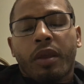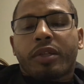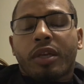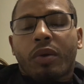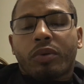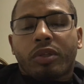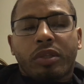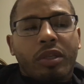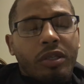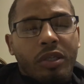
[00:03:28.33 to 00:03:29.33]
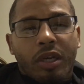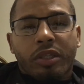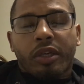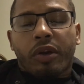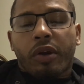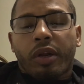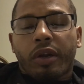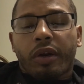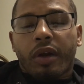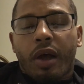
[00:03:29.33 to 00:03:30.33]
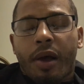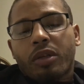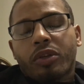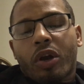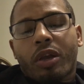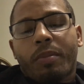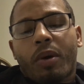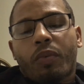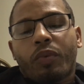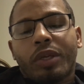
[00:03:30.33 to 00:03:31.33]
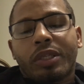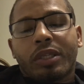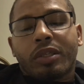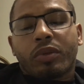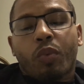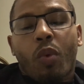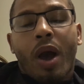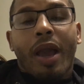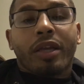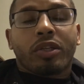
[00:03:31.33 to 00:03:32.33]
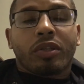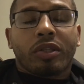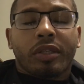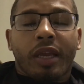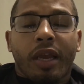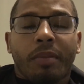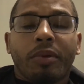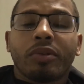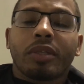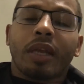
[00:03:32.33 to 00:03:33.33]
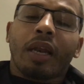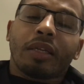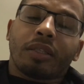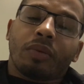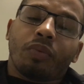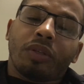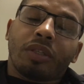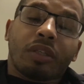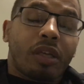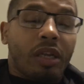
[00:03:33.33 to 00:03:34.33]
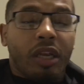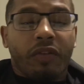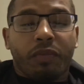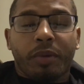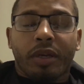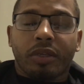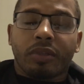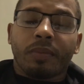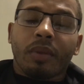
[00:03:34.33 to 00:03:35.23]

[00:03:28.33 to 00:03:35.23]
As I was discussing earlier, talking about reasons why I should stay, I'm using that as a reason to leave because